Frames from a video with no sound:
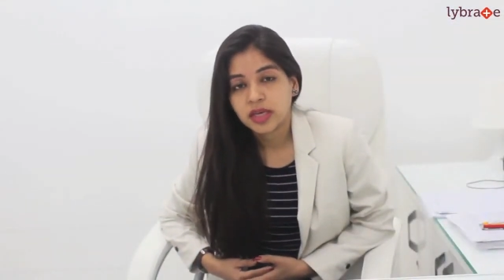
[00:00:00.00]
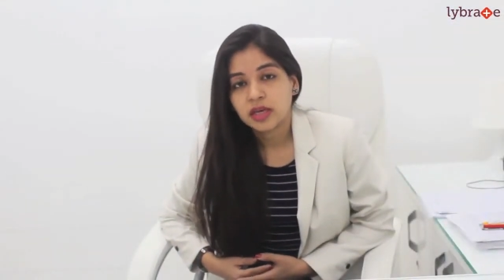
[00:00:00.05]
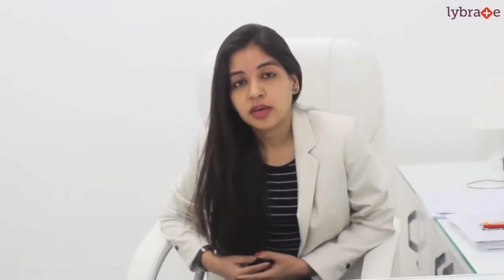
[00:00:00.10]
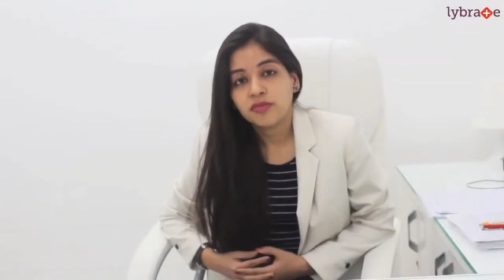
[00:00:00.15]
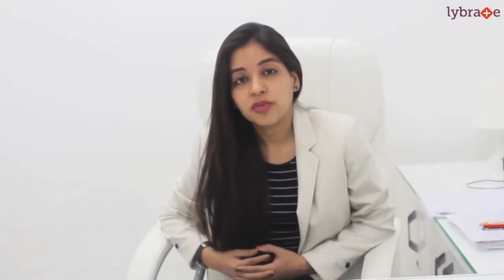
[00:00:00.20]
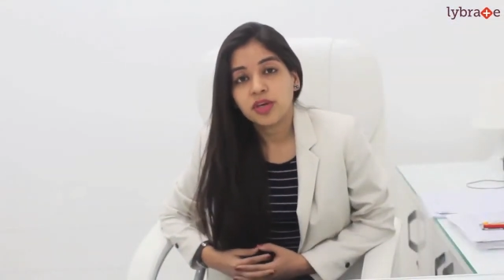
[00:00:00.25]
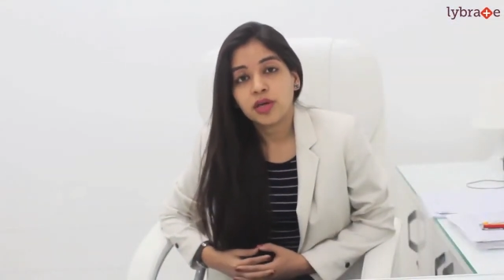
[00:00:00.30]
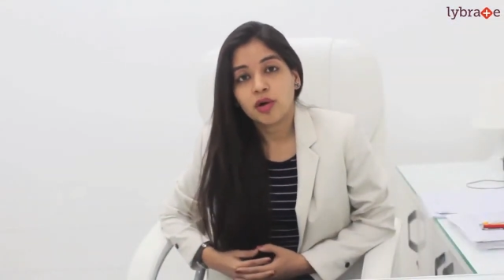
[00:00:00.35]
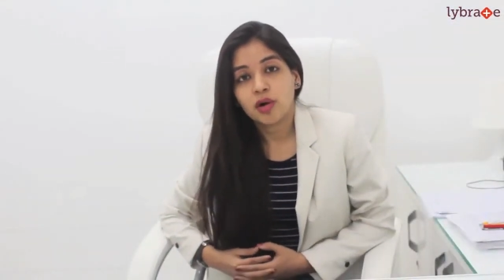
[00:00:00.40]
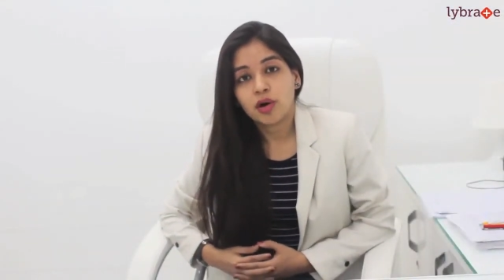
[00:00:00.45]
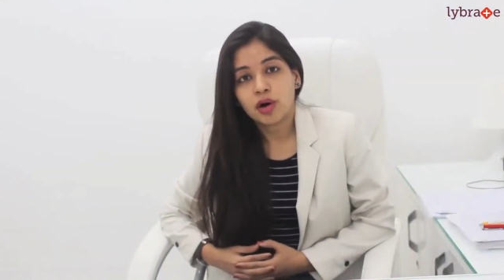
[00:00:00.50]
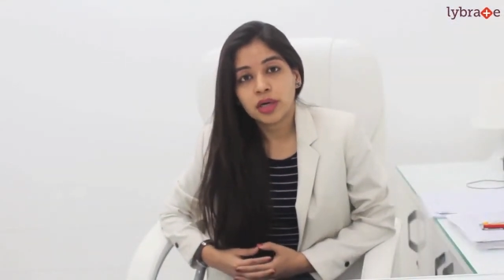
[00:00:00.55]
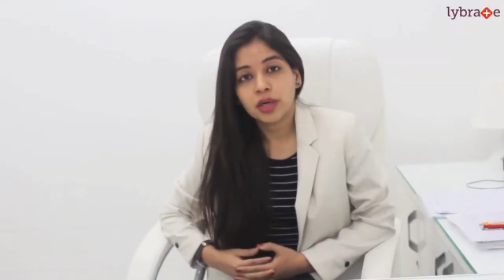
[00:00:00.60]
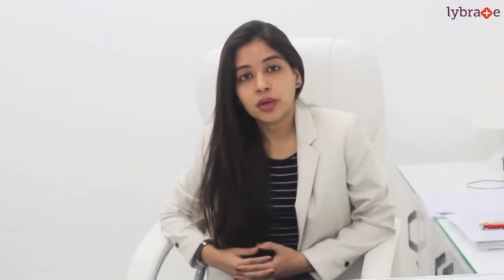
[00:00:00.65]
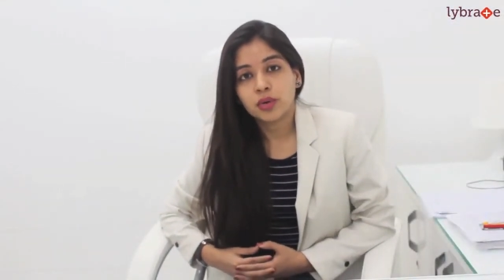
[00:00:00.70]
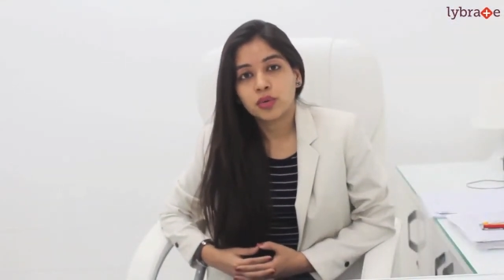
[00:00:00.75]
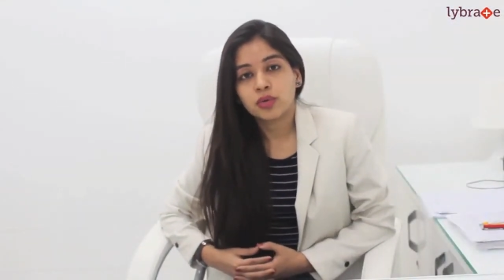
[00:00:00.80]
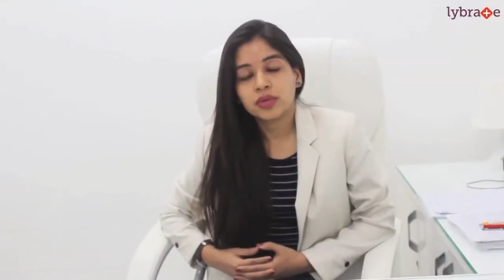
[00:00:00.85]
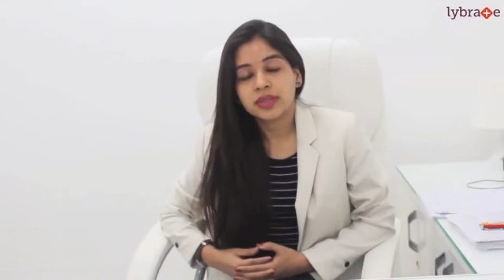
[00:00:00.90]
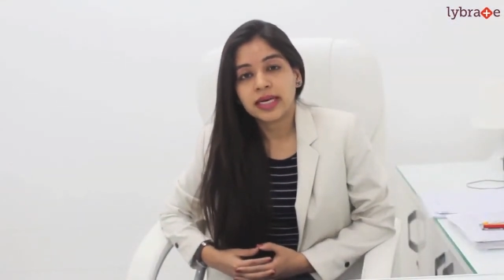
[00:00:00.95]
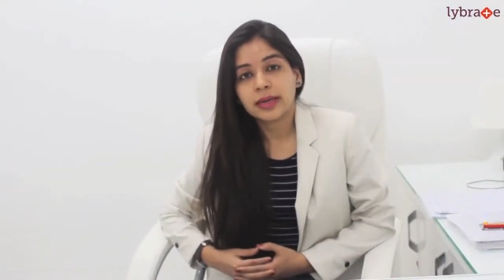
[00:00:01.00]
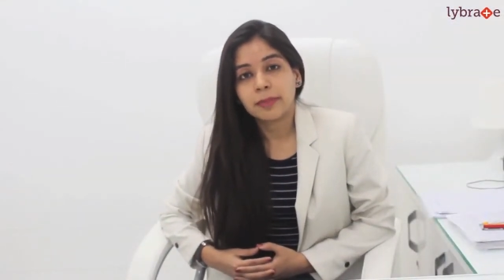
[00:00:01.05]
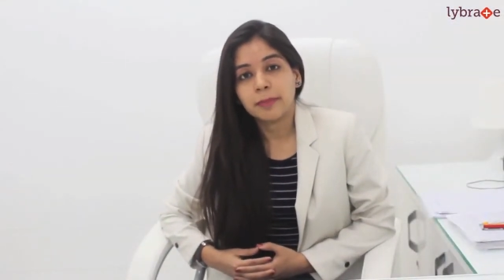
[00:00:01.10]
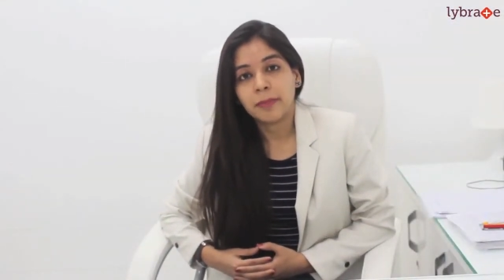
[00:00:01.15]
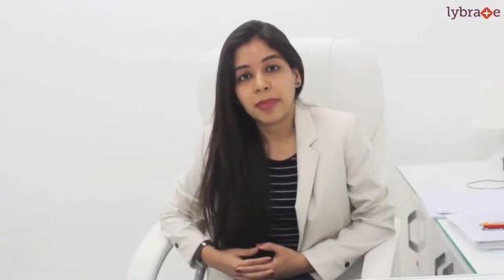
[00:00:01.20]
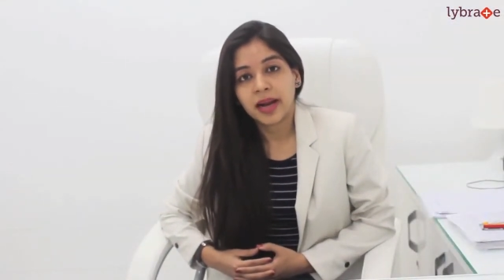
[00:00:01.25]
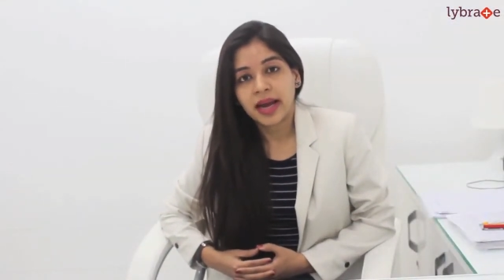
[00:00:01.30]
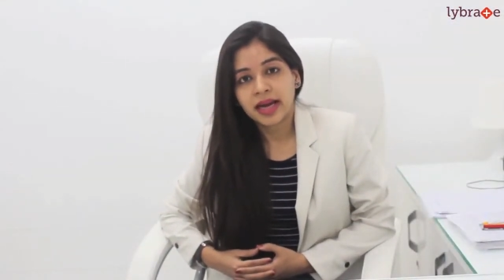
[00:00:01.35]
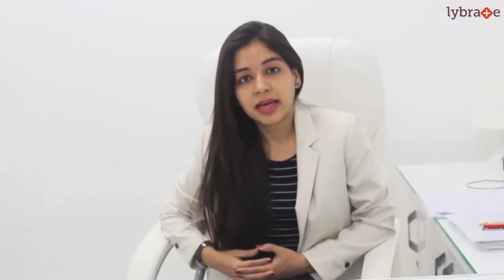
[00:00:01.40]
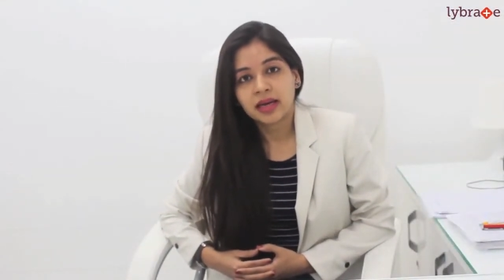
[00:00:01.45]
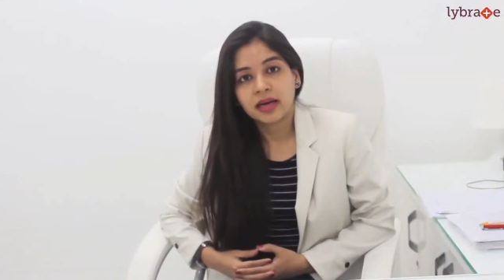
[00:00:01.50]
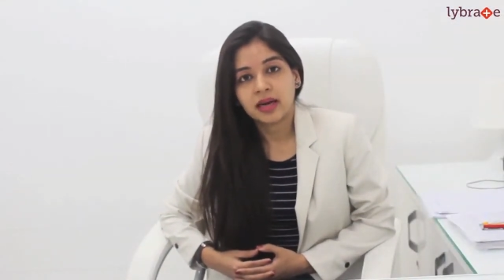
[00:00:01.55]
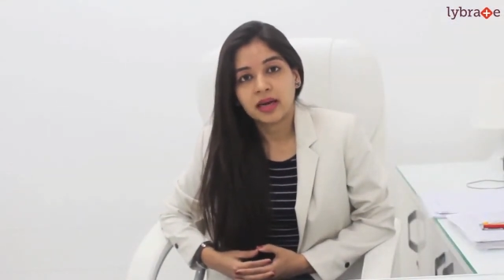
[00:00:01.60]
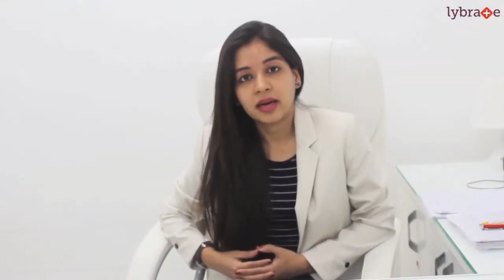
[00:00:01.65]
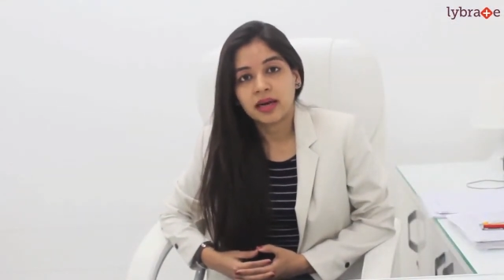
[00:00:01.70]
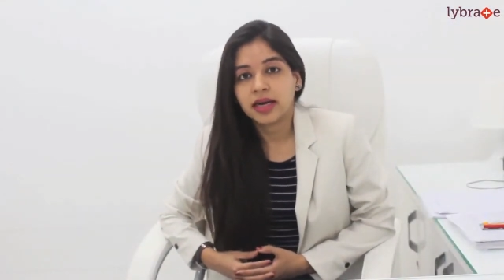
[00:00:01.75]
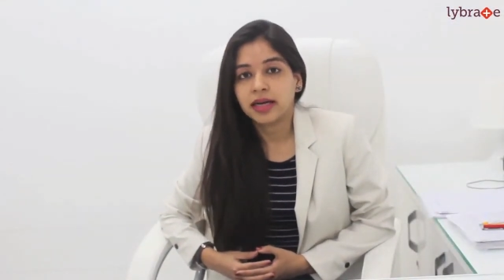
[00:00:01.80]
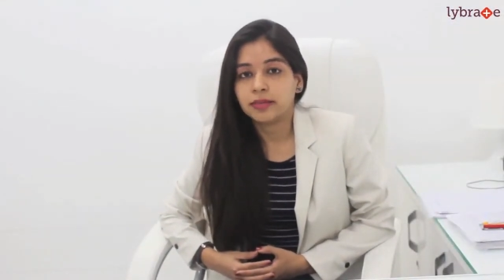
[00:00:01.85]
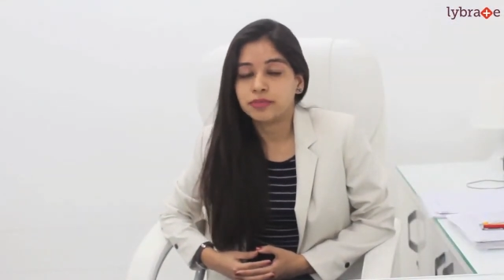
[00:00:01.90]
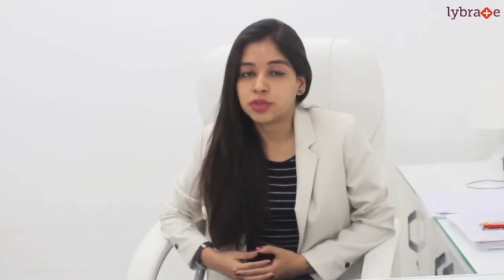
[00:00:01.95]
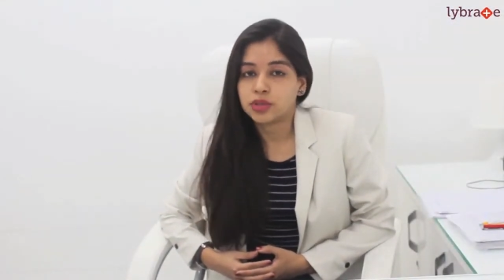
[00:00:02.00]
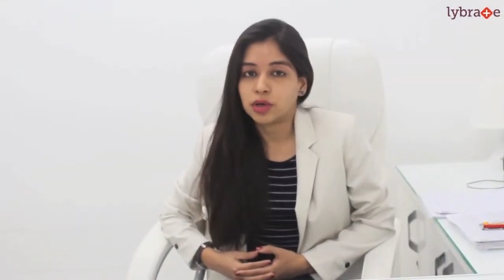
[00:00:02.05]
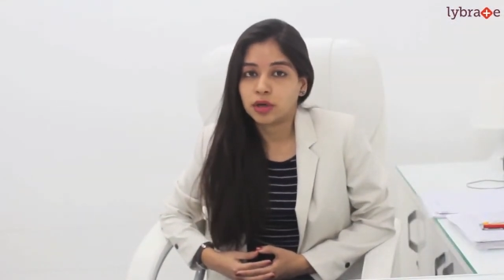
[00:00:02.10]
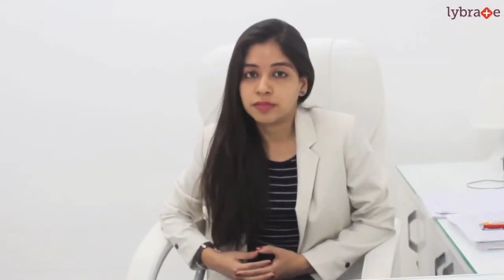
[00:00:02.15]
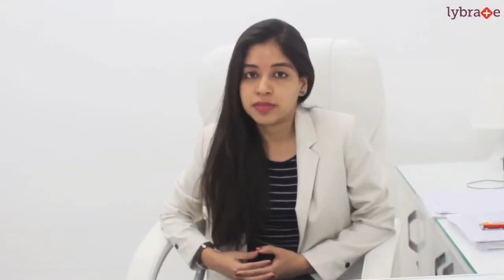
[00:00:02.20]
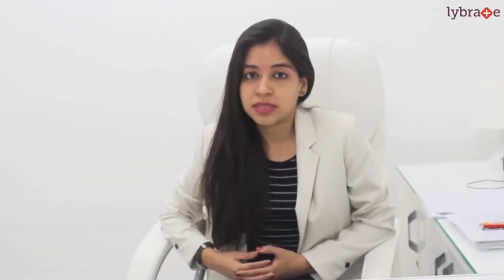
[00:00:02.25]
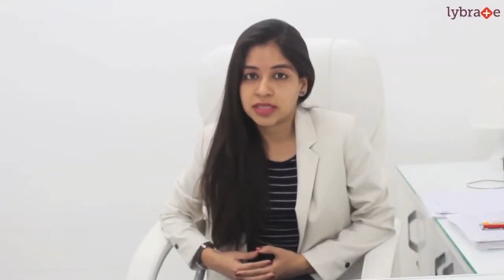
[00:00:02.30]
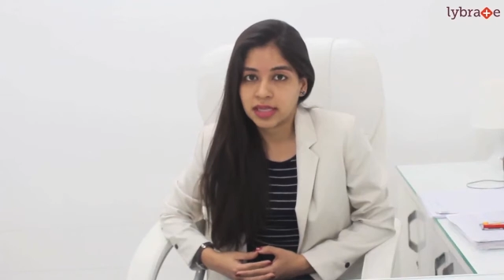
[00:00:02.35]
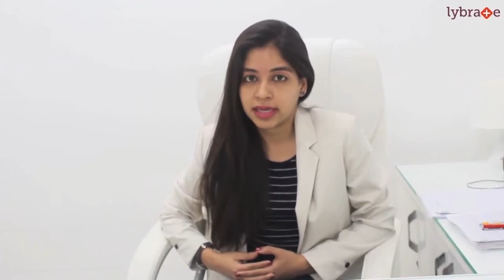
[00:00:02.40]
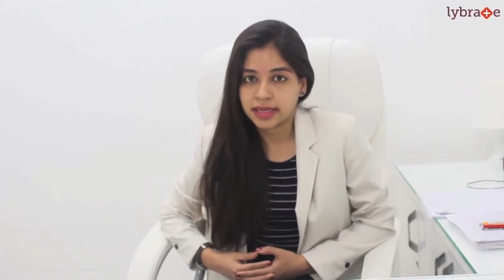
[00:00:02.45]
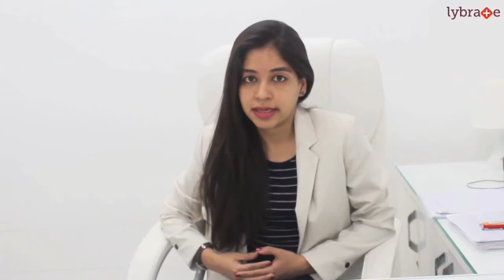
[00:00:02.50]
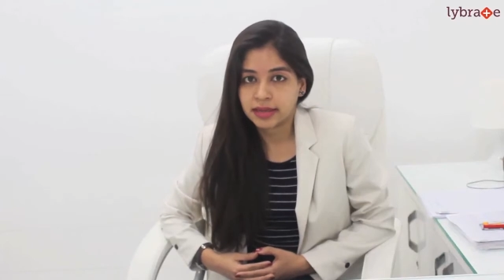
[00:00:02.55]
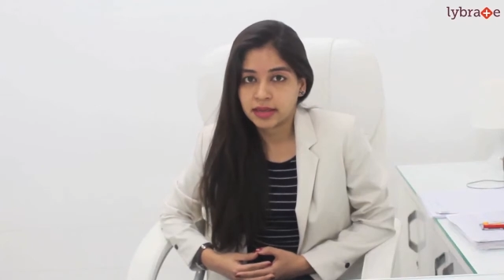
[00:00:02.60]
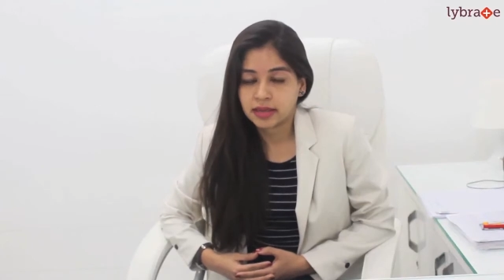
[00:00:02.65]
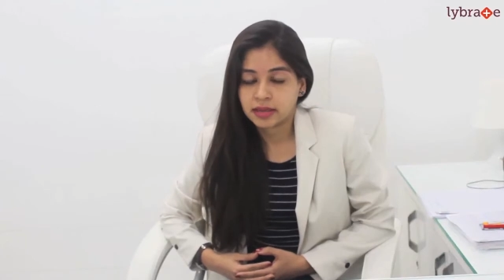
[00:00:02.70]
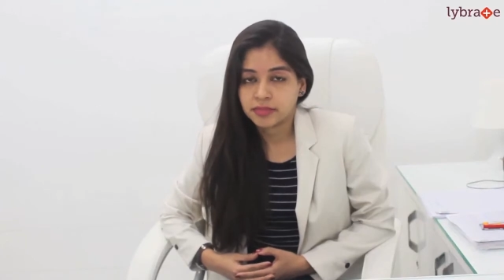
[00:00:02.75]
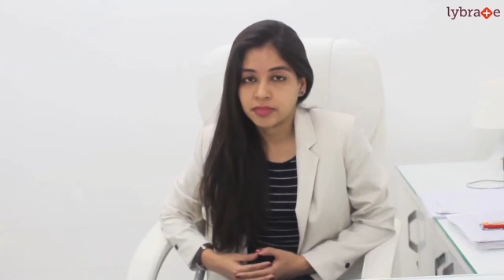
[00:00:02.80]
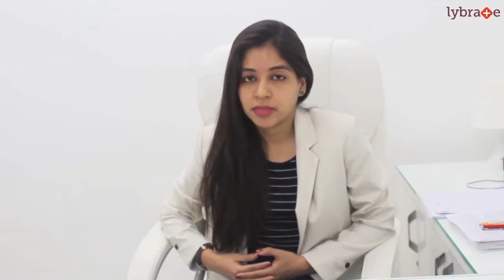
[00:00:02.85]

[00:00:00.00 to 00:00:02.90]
We all know that black color absorbs light.